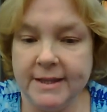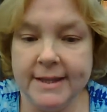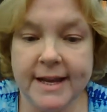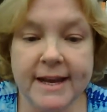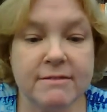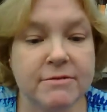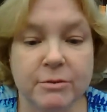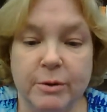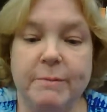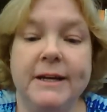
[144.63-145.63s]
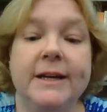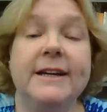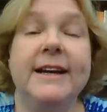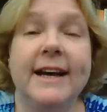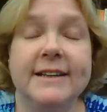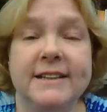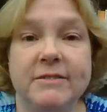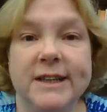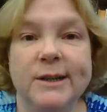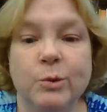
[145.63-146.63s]
never repeating an
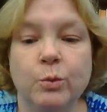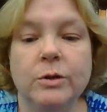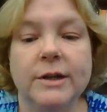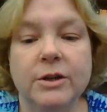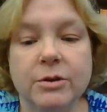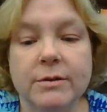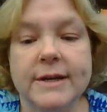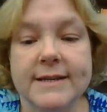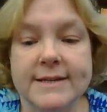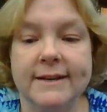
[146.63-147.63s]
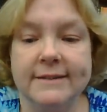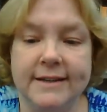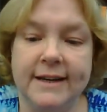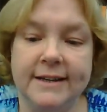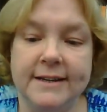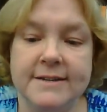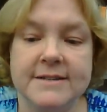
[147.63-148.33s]
activity will increase anxiety,